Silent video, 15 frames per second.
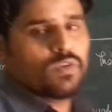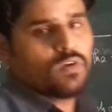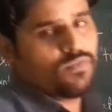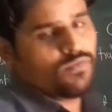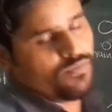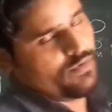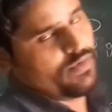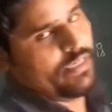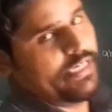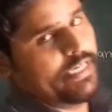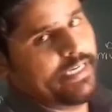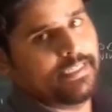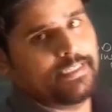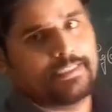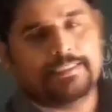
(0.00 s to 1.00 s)
of
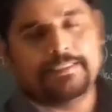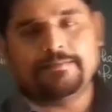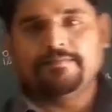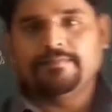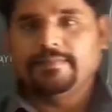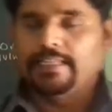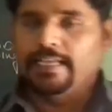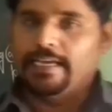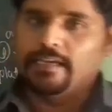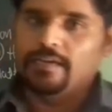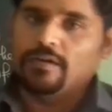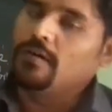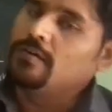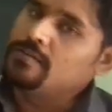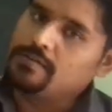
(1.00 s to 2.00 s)
days, like
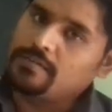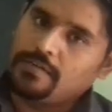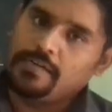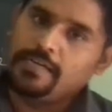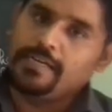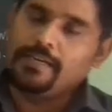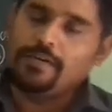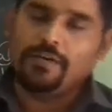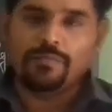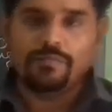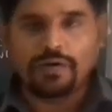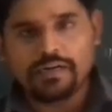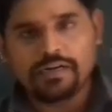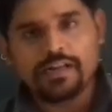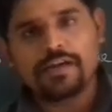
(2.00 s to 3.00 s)
on Sunday, on
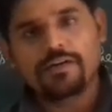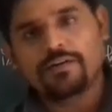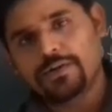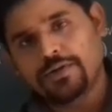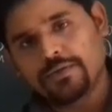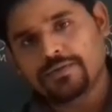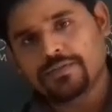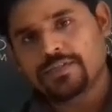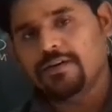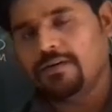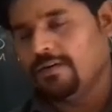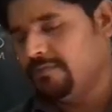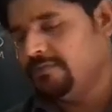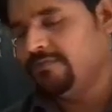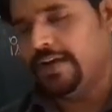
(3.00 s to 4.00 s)
Monday, on Tuesday,
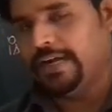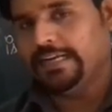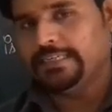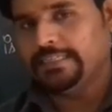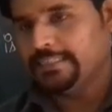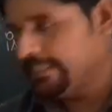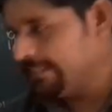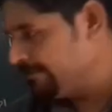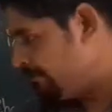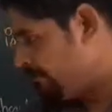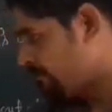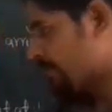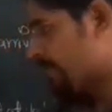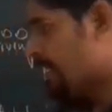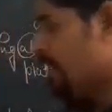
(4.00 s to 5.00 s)
on Wednesday.
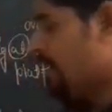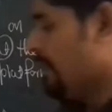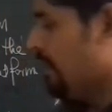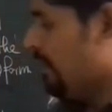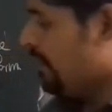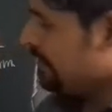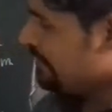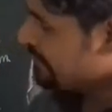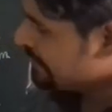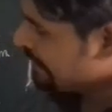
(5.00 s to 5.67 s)
The